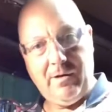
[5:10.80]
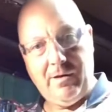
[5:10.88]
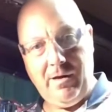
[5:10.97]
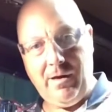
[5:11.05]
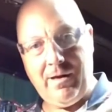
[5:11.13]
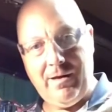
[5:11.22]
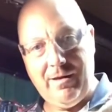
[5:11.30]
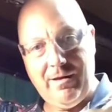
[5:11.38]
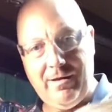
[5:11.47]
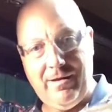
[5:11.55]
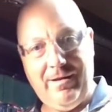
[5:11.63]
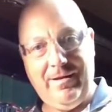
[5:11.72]
It's kind
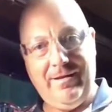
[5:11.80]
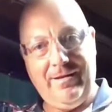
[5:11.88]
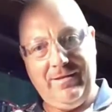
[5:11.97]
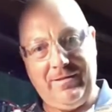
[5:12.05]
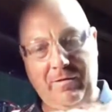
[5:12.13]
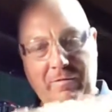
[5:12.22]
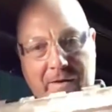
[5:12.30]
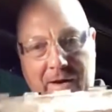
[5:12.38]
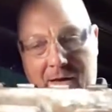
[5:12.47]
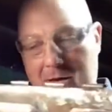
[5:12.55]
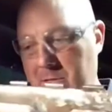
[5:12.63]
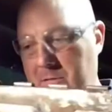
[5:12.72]
of funny,
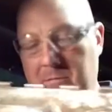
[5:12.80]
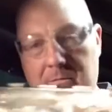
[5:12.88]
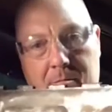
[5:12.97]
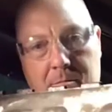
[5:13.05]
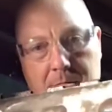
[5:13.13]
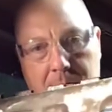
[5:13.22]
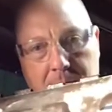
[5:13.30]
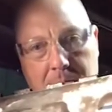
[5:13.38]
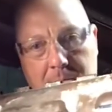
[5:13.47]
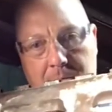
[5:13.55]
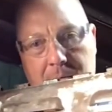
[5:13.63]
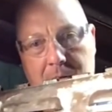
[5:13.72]
huh?
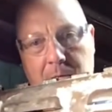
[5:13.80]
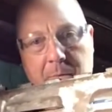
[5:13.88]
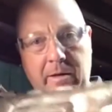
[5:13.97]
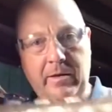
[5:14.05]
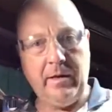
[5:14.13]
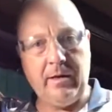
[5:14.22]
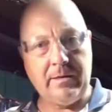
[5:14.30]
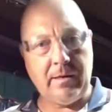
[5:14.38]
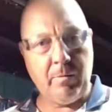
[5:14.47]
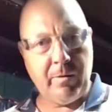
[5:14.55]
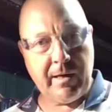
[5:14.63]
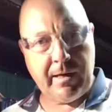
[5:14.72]
Must have been thinking
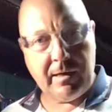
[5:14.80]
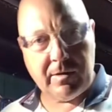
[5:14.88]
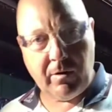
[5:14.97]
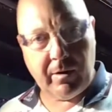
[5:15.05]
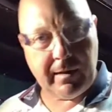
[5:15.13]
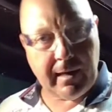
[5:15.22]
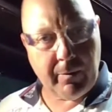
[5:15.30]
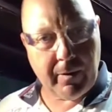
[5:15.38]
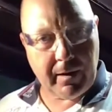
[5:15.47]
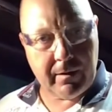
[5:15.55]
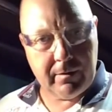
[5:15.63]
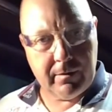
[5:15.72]
something when they designed it that
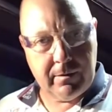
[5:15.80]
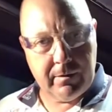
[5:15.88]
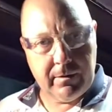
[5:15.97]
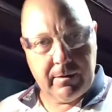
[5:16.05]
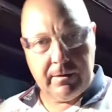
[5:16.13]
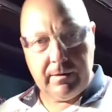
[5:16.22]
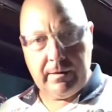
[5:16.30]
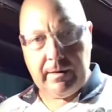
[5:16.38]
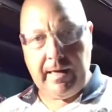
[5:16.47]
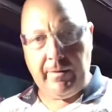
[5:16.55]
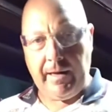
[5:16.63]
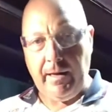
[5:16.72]
way.
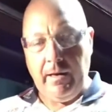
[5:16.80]
Anyway,